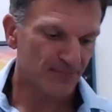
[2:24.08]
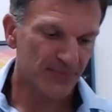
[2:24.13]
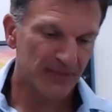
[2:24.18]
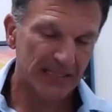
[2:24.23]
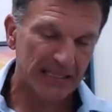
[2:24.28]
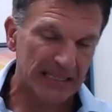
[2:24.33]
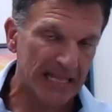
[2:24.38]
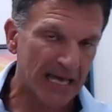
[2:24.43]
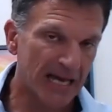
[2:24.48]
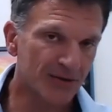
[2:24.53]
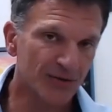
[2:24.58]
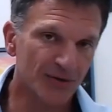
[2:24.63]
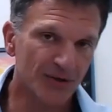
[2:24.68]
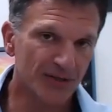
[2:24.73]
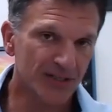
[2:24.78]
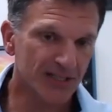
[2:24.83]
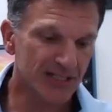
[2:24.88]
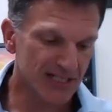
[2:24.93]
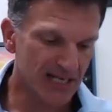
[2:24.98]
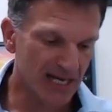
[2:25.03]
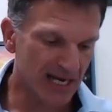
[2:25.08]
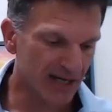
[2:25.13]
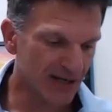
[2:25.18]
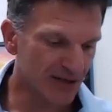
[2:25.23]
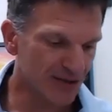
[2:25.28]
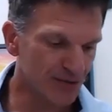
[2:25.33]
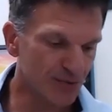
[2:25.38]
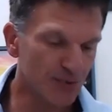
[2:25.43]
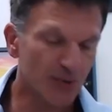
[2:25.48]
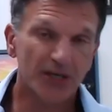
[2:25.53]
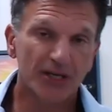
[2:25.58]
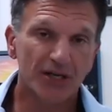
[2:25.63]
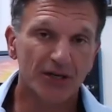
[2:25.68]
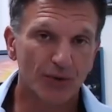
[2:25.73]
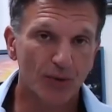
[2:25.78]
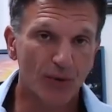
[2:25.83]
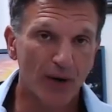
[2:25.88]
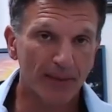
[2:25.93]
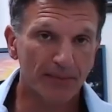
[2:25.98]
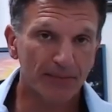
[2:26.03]
Not all the tigers were
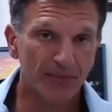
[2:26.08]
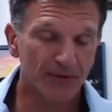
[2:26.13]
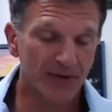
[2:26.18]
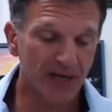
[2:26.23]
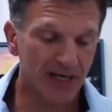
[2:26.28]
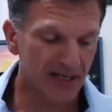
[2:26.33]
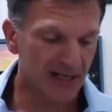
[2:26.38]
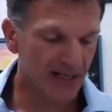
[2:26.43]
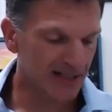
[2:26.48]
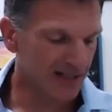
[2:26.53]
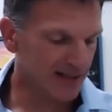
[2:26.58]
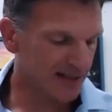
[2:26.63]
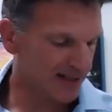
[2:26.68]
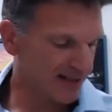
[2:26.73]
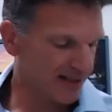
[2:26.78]
cooperating